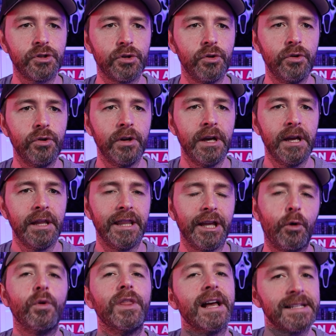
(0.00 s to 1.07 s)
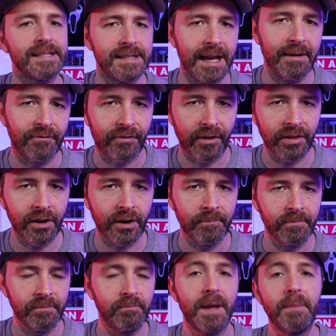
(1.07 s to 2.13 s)
2, they go that step further,
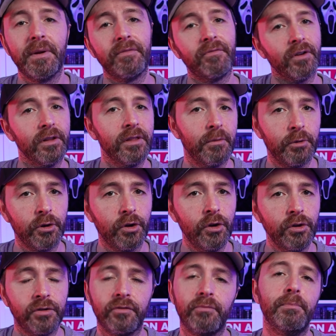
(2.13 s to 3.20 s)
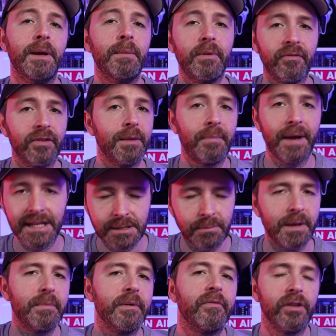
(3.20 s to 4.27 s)
maybe for the good, maybe for the better,
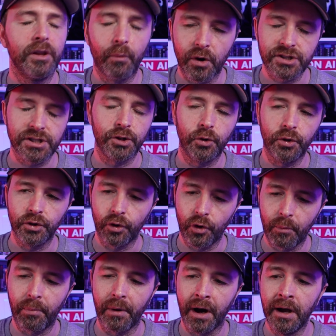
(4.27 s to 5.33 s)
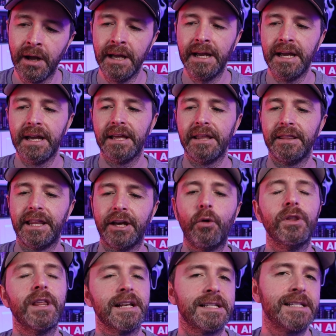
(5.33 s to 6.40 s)
maybe for the worse, I don't know, but they
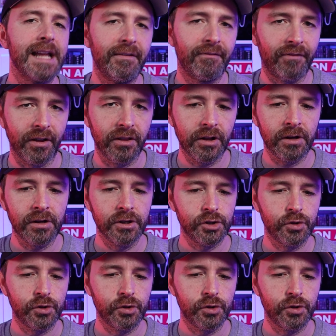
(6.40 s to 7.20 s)
go that step further.